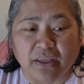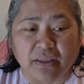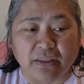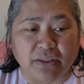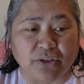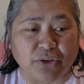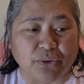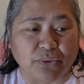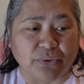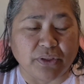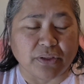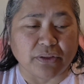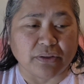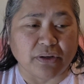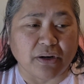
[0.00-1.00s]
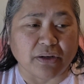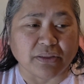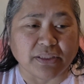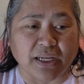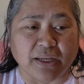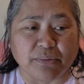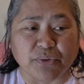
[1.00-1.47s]
There are
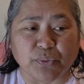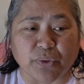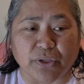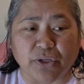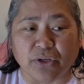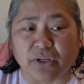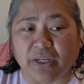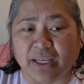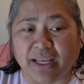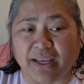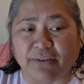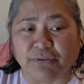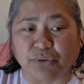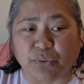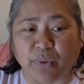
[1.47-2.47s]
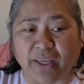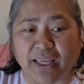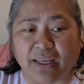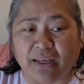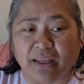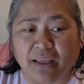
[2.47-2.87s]
times where you're going to have to wait,